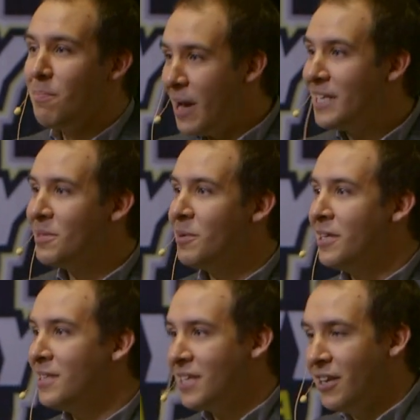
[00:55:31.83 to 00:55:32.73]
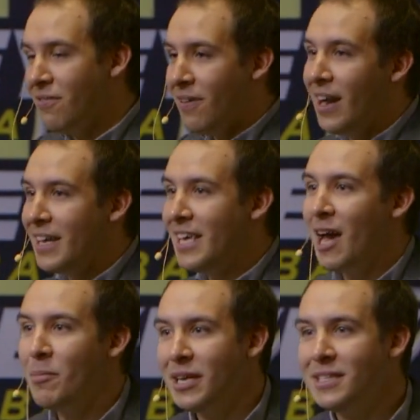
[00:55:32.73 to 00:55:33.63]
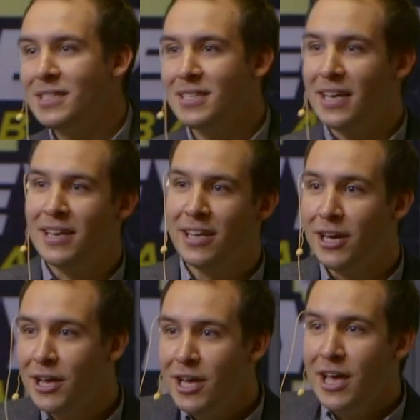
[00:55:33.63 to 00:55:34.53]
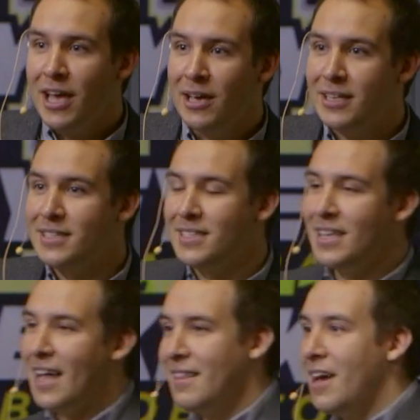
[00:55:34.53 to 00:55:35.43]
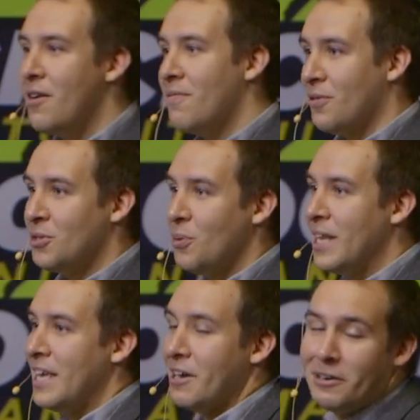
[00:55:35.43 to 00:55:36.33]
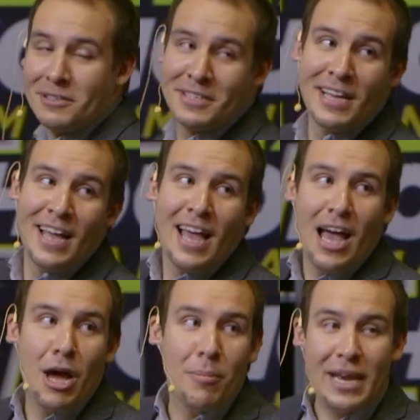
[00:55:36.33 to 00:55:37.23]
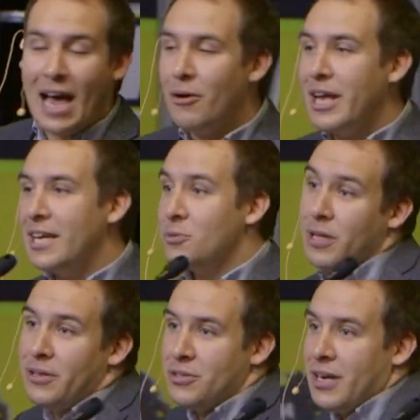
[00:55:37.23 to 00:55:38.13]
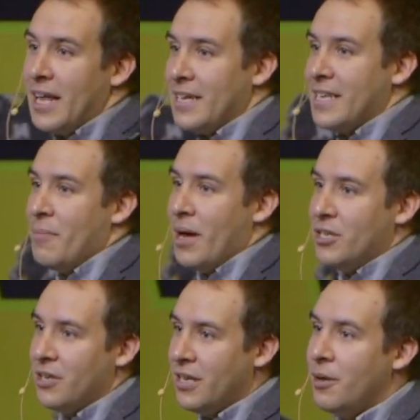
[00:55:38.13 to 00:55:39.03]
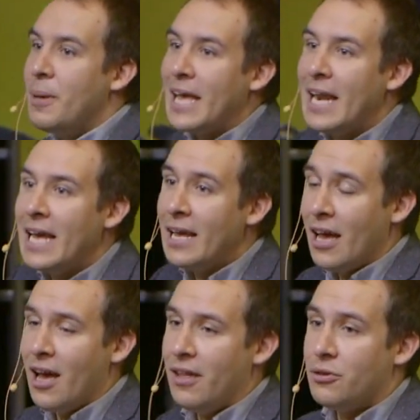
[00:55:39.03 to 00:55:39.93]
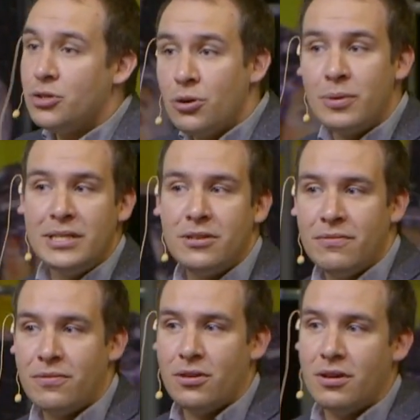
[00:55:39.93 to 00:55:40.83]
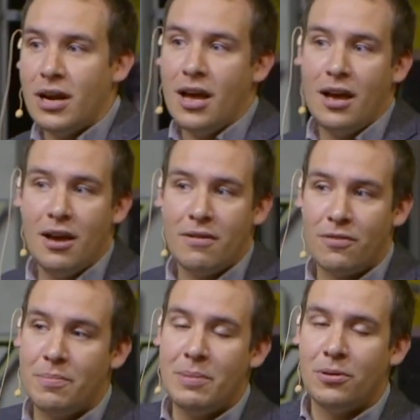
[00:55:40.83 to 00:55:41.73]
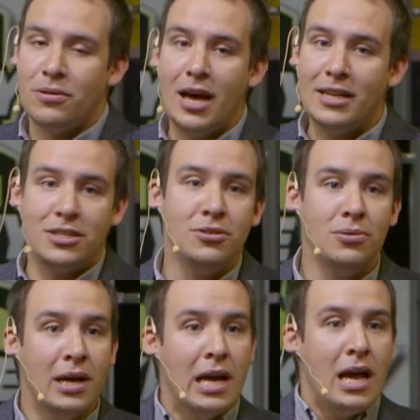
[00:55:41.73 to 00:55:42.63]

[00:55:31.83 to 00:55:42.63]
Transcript: basement in a filing cabinet, and it sat there for 20 years. But nowadays, with internet, as I mentioned in the beginning, there's no reason for people not to